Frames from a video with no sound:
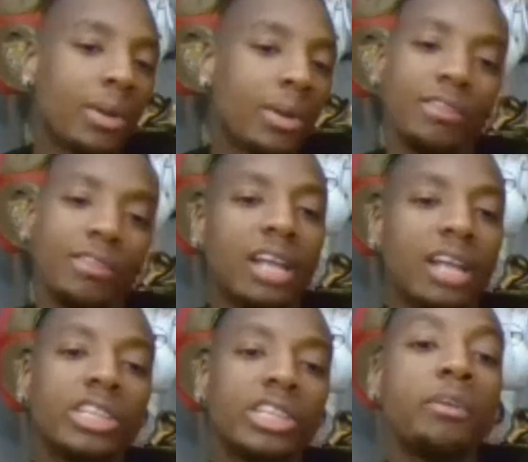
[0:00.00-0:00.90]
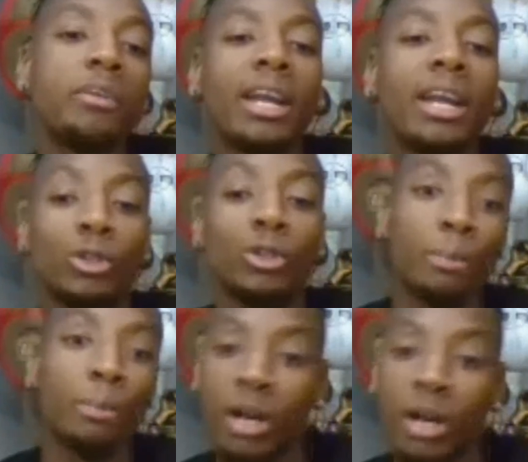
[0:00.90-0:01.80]
want to give a shout out to everybody who
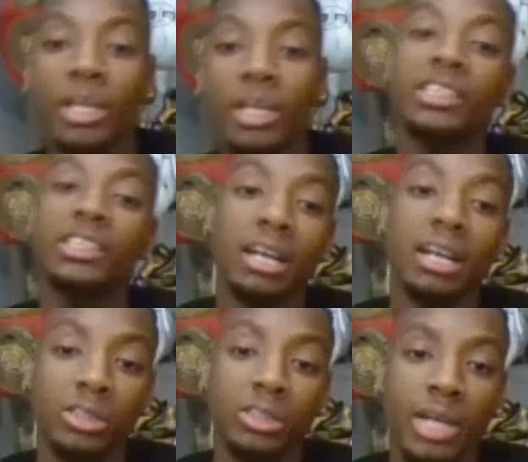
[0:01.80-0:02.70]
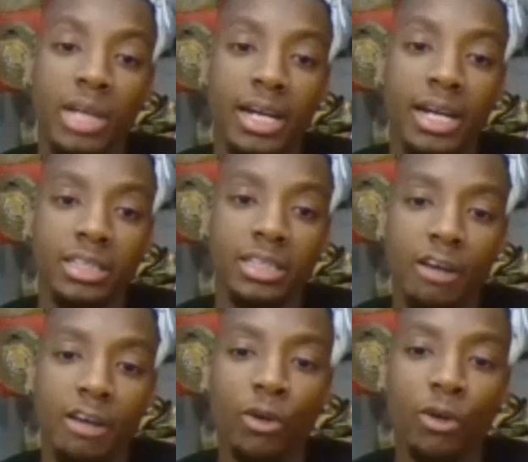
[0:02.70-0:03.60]
support. I want to give a shout out to you guys
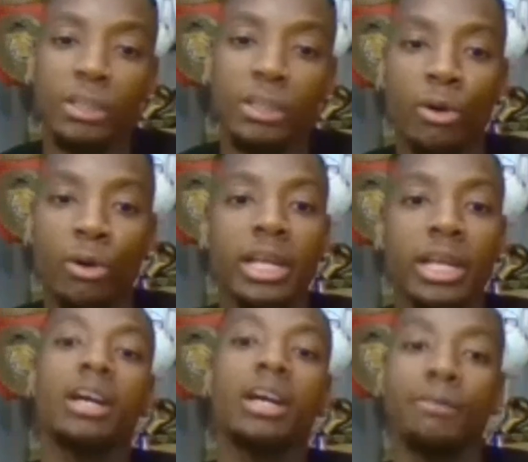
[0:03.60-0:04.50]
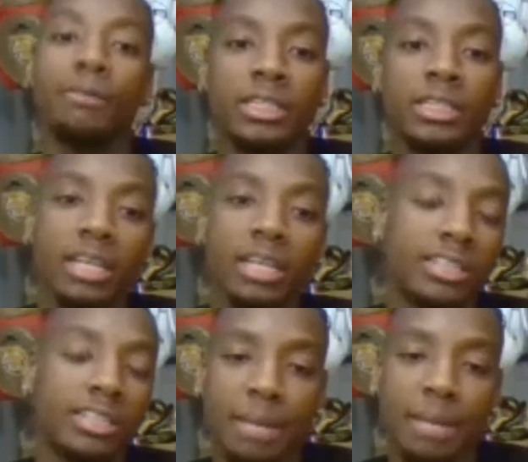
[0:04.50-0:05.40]
for supporting it, covering, taking
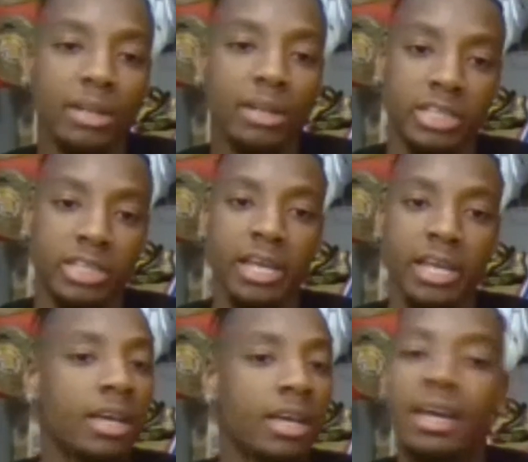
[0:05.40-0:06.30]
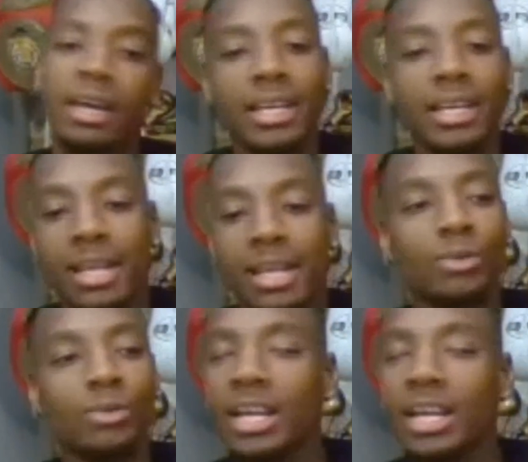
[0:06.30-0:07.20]
your time out today.
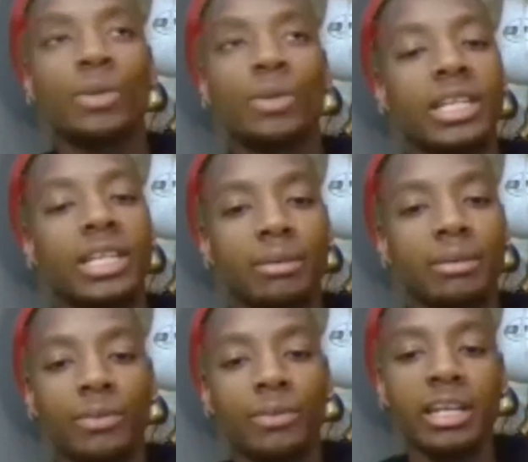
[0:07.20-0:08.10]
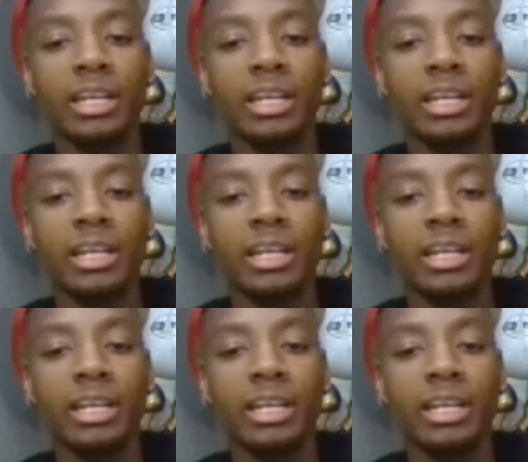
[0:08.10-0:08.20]
That's what we need. We